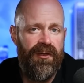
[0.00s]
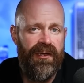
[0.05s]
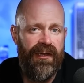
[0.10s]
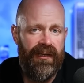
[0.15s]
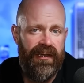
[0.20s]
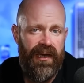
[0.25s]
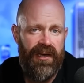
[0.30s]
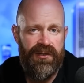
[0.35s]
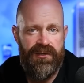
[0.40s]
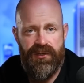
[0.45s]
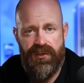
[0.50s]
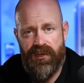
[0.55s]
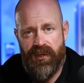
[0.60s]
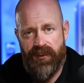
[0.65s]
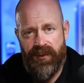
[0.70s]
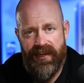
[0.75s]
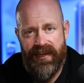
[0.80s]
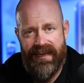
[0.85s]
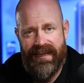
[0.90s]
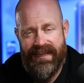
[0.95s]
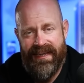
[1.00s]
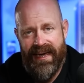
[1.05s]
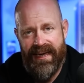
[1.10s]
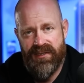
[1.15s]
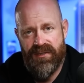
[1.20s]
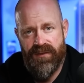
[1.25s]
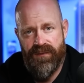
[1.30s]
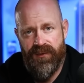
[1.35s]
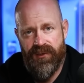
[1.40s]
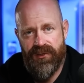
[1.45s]
allows you to create a
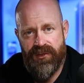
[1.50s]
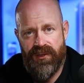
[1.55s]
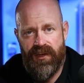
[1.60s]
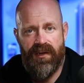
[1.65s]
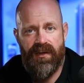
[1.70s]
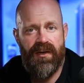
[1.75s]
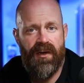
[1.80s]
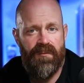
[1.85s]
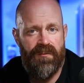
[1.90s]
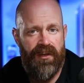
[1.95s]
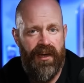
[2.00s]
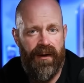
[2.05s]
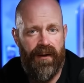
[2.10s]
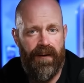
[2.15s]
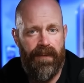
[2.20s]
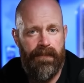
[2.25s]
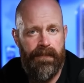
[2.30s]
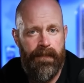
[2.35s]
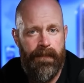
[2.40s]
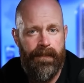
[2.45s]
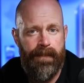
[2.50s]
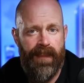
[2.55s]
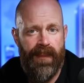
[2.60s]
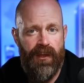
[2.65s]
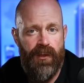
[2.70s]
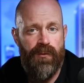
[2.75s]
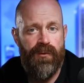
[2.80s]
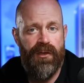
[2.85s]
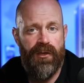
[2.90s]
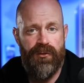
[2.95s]
tax-efficient income ladder.
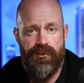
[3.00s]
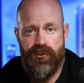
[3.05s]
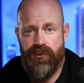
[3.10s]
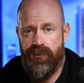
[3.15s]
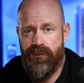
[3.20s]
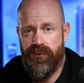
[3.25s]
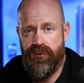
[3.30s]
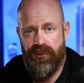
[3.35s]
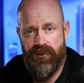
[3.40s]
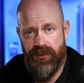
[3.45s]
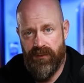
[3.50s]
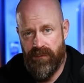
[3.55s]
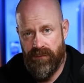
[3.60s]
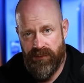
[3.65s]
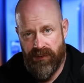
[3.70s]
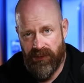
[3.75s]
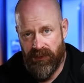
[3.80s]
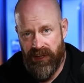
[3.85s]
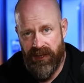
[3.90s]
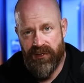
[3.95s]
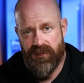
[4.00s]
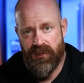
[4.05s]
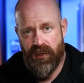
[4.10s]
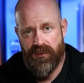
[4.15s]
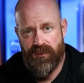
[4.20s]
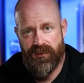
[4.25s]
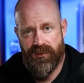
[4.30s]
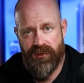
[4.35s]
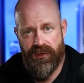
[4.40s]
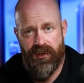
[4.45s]
You can choose to delay
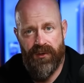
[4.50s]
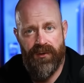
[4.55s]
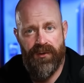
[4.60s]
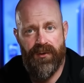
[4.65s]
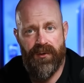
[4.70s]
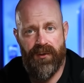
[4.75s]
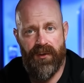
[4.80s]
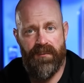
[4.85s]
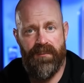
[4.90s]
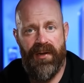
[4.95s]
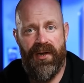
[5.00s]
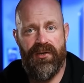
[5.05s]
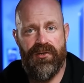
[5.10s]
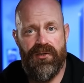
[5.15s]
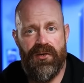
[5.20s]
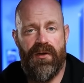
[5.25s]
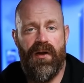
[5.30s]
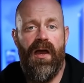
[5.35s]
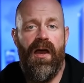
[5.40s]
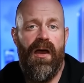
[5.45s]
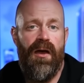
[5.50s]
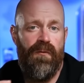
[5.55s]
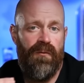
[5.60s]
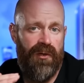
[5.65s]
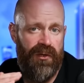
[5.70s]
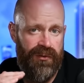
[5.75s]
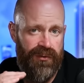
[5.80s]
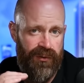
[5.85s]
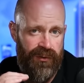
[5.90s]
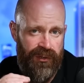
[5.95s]
Social Security or your pension
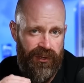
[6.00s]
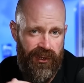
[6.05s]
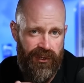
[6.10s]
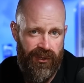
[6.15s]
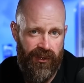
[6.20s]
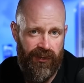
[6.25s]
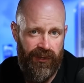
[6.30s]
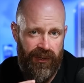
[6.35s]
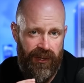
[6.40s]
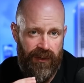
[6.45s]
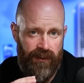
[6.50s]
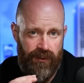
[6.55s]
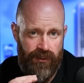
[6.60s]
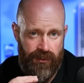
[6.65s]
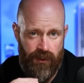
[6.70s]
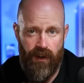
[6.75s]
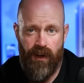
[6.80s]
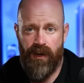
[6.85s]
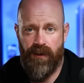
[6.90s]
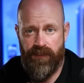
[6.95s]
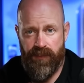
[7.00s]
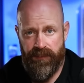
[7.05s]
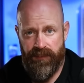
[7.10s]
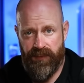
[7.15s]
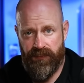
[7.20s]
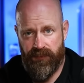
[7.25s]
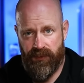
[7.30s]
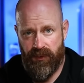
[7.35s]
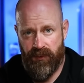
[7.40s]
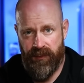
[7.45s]
while strategically drawing from your
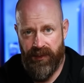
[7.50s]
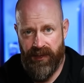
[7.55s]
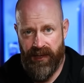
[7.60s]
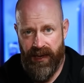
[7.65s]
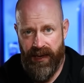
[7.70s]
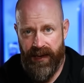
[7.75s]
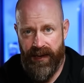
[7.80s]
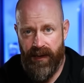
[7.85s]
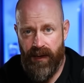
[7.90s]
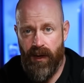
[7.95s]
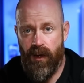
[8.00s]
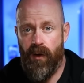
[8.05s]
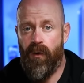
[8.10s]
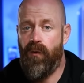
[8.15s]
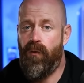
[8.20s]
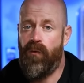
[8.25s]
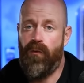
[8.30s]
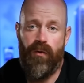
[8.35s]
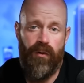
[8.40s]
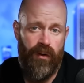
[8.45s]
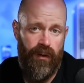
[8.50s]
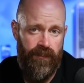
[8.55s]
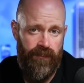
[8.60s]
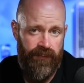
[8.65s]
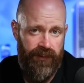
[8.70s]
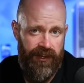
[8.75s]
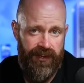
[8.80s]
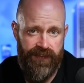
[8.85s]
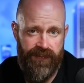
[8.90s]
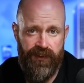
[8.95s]
401k, or
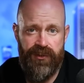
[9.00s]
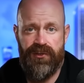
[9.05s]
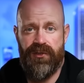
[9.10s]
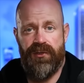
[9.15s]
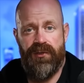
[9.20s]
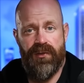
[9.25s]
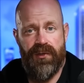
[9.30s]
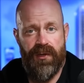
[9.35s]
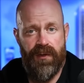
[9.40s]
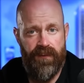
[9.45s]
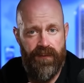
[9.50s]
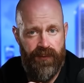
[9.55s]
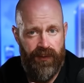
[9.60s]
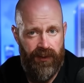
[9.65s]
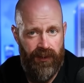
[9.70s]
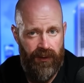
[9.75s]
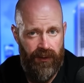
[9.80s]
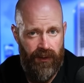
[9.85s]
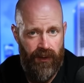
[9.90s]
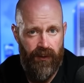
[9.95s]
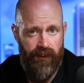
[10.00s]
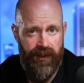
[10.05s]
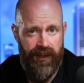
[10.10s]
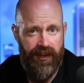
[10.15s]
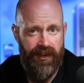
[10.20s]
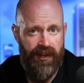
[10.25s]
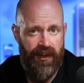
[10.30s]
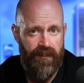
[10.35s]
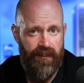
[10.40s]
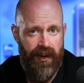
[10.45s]
vice versa. You can fill in low
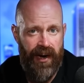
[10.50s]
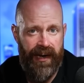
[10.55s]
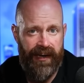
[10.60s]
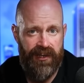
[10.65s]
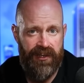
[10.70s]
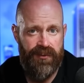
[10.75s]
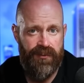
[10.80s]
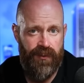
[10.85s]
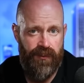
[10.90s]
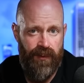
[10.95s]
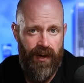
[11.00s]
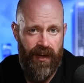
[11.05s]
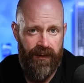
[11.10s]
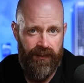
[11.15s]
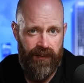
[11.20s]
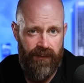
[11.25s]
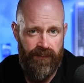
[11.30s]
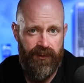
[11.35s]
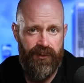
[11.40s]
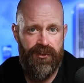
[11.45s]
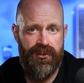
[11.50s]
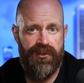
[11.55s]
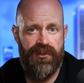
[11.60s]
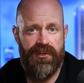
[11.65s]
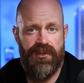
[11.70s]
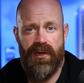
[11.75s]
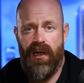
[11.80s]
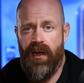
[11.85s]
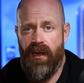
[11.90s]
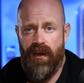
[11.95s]
income brackets with Roth
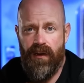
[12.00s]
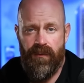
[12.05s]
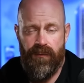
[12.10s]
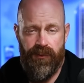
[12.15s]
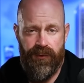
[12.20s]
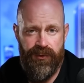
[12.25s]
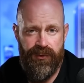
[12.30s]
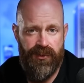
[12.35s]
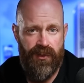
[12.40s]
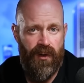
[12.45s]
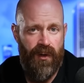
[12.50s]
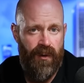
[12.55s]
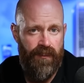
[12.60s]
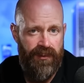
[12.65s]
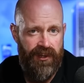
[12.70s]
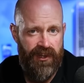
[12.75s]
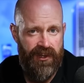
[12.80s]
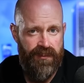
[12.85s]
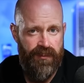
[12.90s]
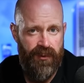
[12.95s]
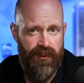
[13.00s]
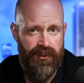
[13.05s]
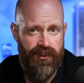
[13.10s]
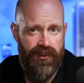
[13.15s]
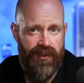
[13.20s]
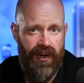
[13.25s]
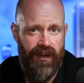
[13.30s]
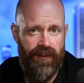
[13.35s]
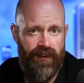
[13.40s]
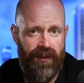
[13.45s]
conversions, reduce RMD exposure
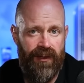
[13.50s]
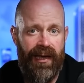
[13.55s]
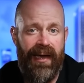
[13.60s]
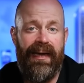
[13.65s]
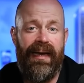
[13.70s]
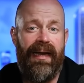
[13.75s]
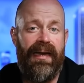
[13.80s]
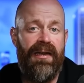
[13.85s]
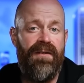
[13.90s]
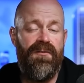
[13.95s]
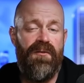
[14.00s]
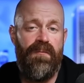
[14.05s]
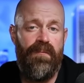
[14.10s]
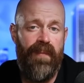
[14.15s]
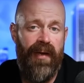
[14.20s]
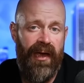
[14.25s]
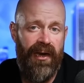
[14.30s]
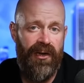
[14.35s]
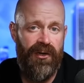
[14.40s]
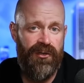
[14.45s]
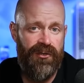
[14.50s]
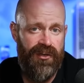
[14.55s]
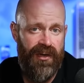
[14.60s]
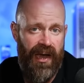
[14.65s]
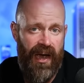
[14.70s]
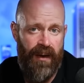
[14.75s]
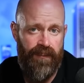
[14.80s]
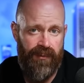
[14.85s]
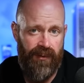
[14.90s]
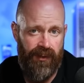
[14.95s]
down the line, and even manage
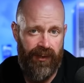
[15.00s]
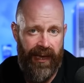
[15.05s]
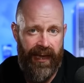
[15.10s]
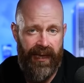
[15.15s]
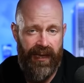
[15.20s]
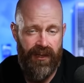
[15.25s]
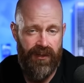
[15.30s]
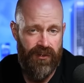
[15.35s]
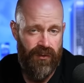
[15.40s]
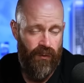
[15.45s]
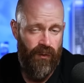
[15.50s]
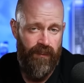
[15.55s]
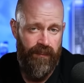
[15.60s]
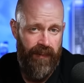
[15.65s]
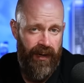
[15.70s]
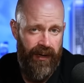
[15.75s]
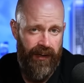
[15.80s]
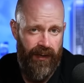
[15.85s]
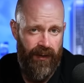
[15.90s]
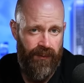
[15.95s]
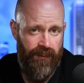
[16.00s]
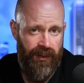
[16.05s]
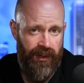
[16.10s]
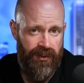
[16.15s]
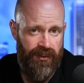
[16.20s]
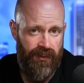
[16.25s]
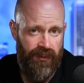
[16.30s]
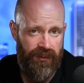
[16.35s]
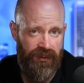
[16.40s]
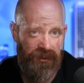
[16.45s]
capital gains or Medicare
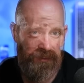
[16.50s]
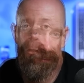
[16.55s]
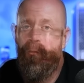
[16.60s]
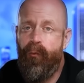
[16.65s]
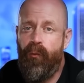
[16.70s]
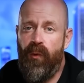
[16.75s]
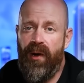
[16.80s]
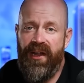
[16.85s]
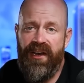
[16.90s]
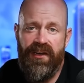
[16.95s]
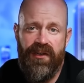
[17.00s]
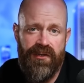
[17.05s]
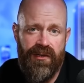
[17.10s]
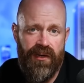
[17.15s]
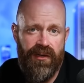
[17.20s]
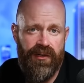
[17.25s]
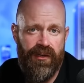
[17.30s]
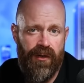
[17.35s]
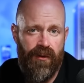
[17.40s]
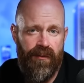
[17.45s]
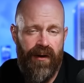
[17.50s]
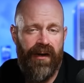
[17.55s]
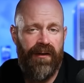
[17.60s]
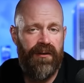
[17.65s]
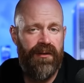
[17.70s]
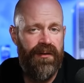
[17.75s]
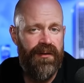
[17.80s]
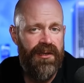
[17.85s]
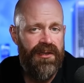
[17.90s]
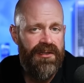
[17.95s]
thresholds. When done
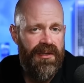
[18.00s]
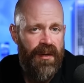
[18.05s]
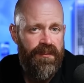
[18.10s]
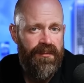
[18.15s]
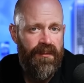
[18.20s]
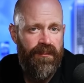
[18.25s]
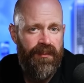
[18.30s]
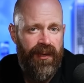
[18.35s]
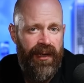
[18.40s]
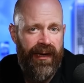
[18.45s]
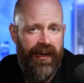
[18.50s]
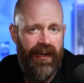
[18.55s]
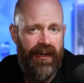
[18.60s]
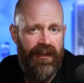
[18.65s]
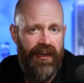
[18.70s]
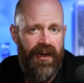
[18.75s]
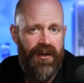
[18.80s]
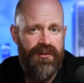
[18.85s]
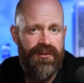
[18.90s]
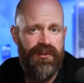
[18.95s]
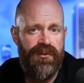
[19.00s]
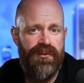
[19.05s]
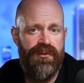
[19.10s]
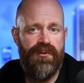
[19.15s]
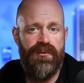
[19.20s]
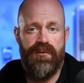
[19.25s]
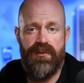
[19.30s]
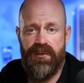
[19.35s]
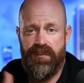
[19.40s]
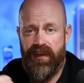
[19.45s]
correctly, this type of planning allows you
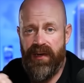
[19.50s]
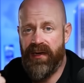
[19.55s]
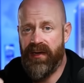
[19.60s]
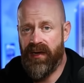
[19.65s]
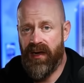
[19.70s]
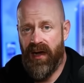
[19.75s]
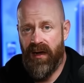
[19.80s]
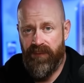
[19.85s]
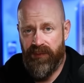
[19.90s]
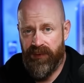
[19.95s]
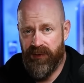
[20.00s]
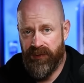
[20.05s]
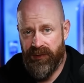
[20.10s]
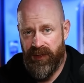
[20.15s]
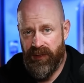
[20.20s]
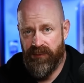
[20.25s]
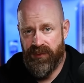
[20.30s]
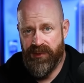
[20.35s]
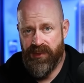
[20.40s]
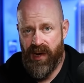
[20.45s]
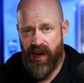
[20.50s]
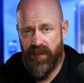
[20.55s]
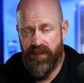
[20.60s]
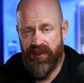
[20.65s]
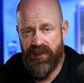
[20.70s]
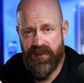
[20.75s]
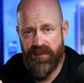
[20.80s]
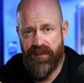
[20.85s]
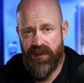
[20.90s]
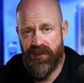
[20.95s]
to spend confidently in retirement,
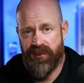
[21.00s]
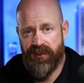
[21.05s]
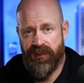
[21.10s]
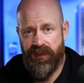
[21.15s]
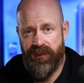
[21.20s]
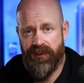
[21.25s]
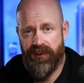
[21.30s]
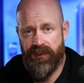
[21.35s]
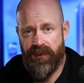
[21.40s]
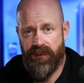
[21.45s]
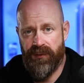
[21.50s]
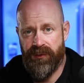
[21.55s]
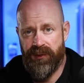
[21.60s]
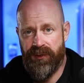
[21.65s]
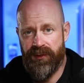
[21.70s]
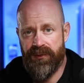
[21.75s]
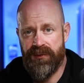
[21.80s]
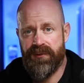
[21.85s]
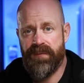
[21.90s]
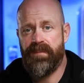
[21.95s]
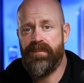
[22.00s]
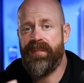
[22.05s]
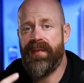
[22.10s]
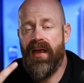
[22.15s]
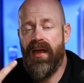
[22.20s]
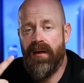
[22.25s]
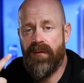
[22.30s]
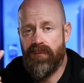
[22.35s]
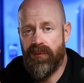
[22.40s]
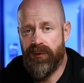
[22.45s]
especially in your early years,
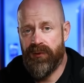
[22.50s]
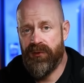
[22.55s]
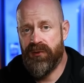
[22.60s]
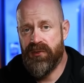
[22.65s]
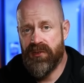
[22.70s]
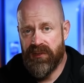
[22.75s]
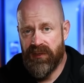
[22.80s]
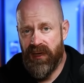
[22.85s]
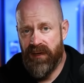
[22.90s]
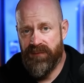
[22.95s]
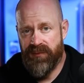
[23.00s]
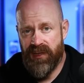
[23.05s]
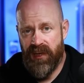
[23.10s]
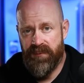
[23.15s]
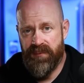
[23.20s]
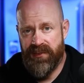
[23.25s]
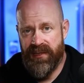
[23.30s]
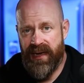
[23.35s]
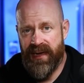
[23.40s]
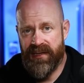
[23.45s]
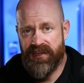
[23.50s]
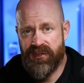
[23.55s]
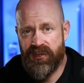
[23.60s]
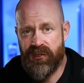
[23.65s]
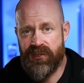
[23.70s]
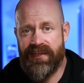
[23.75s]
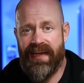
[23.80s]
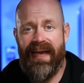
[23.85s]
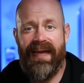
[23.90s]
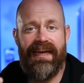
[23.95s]
reduce lifetime
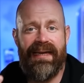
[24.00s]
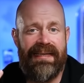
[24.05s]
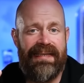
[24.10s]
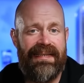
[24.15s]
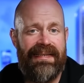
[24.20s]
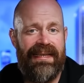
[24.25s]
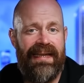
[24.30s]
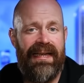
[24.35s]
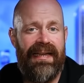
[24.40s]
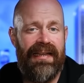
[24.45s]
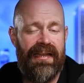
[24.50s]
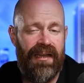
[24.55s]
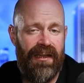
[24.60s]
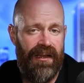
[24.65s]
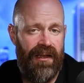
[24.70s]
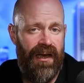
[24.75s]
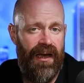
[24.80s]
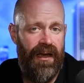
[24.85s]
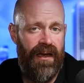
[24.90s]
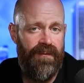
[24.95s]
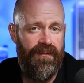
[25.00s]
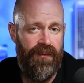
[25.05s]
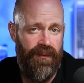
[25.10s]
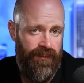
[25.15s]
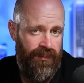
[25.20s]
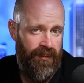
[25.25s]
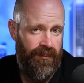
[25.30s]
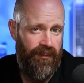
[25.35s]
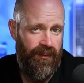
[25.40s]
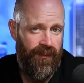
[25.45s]
taxes, and extend the life of
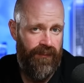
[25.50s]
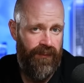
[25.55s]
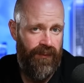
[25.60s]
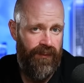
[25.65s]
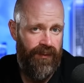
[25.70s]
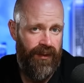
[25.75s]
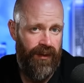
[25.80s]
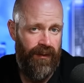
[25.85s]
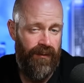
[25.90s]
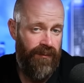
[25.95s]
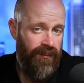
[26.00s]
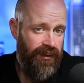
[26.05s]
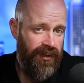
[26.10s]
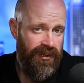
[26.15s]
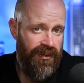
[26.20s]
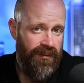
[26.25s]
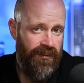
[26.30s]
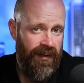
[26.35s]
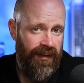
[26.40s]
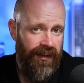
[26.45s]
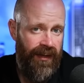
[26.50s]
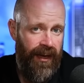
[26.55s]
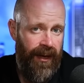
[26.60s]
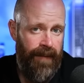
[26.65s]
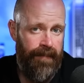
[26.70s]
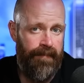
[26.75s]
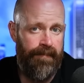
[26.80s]
your portfolio. And who doesn't want that?